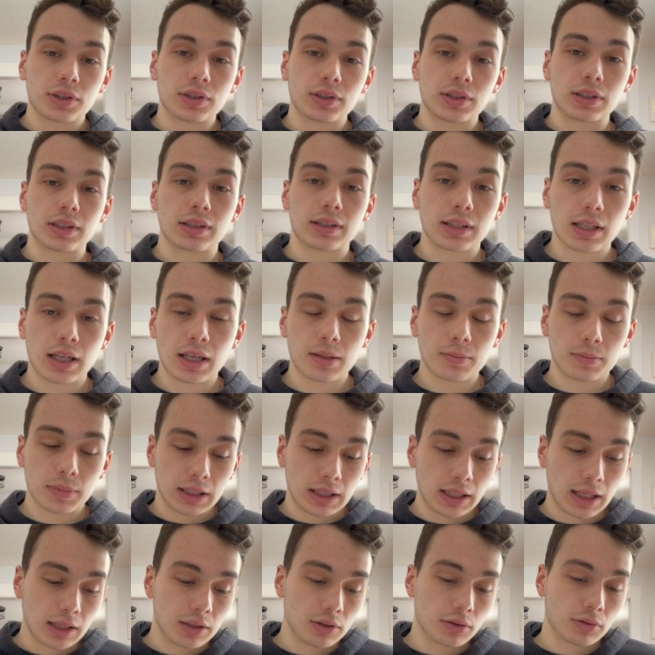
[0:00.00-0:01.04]
is the same in
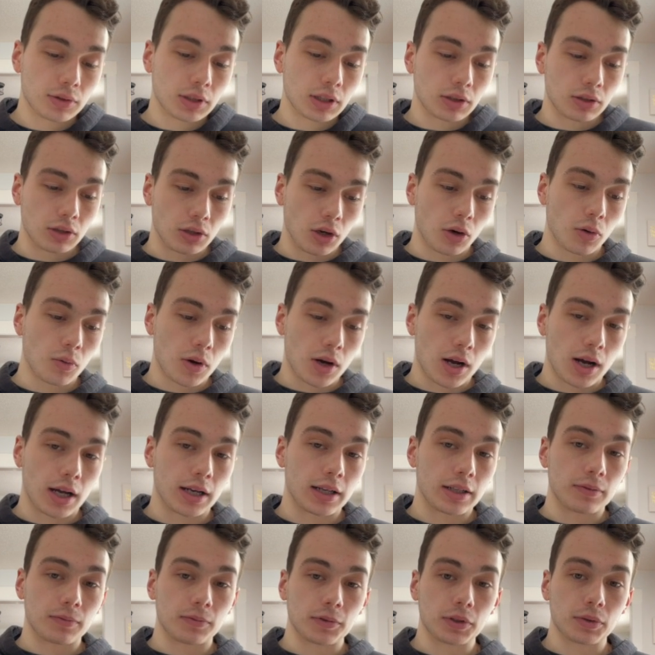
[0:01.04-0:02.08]
that you can go on
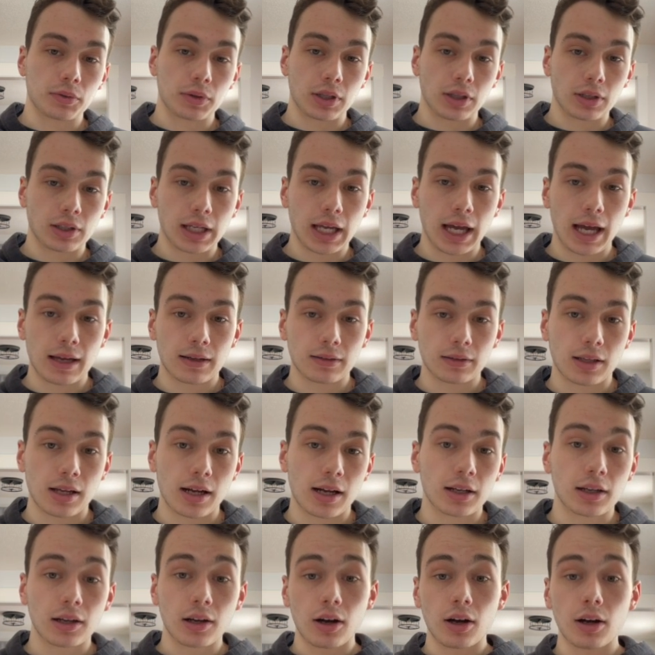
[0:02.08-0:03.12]
and view their
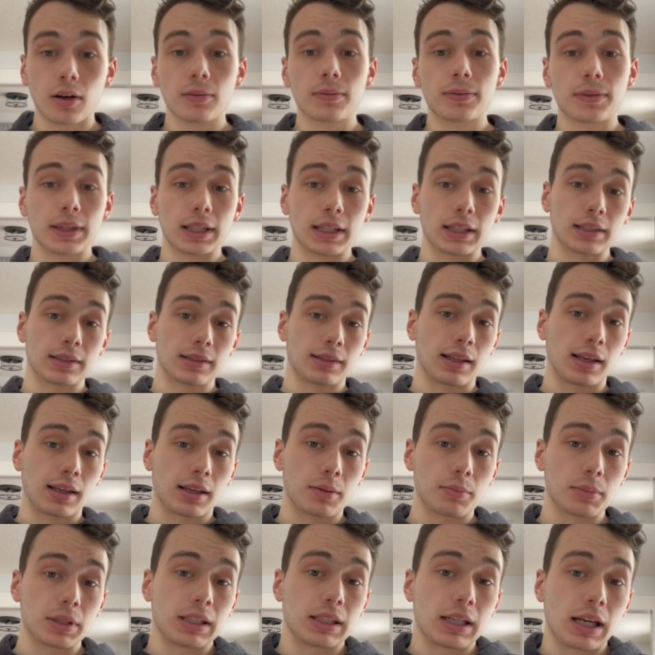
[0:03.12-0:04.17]
catalog of things that
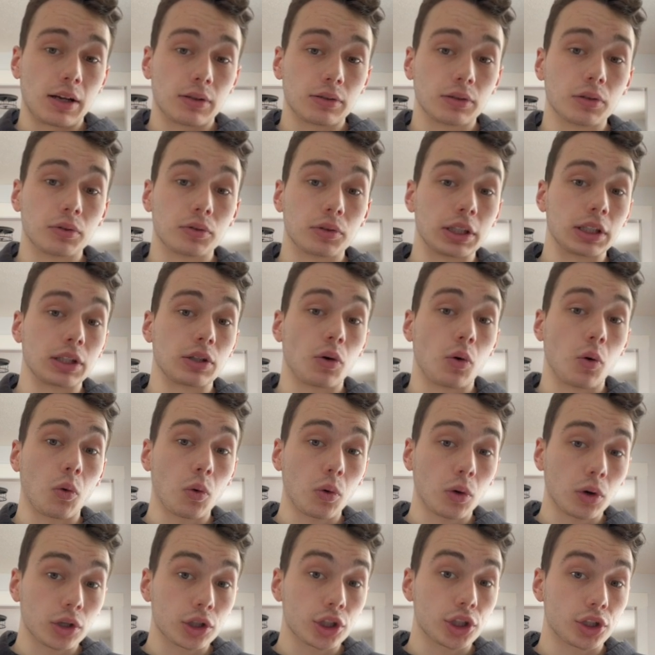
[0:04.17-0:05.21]
can be downloaded
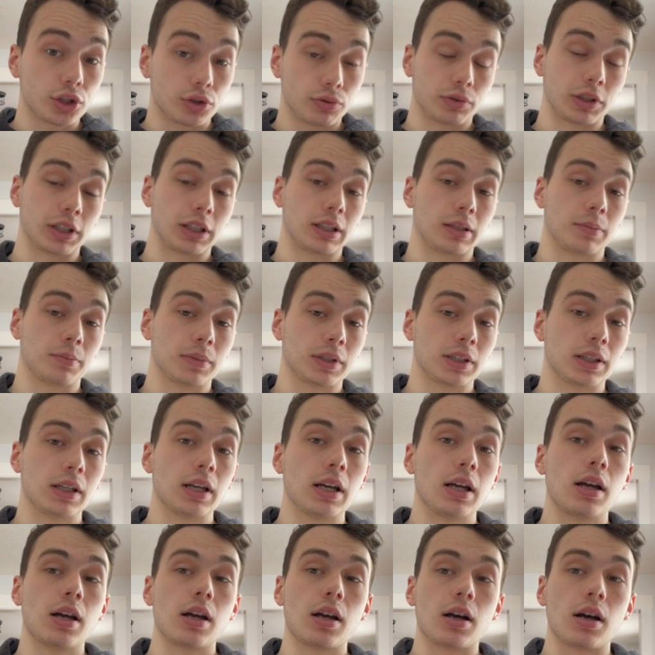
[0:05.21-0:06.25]
or streamed
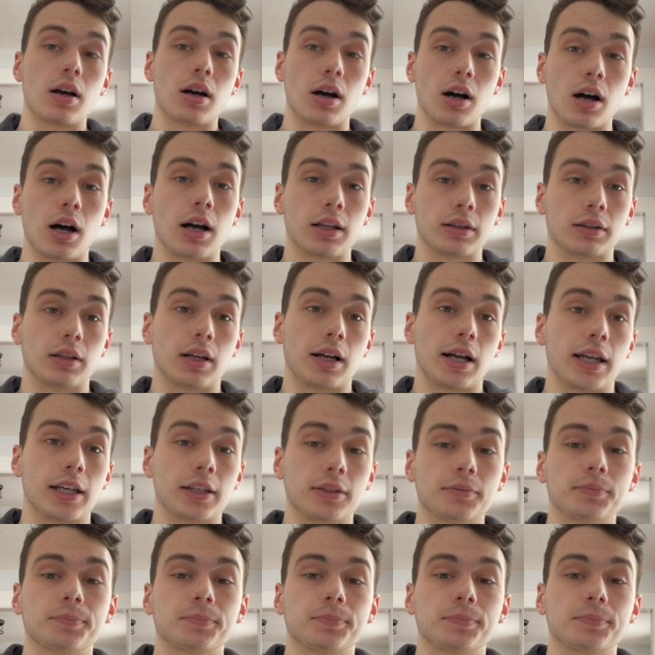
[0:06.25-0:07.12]
online.